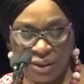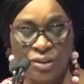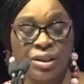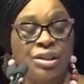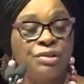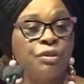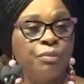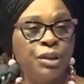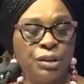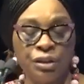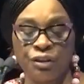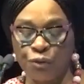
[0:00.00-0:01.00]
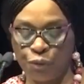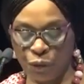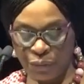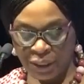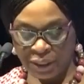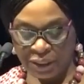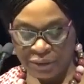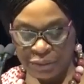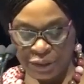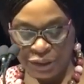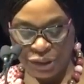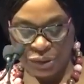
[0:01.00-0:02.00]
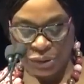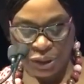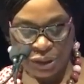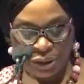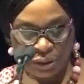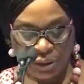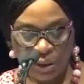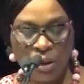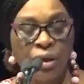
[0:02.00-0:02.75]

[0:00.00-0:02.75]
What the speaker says: the transformation of public administration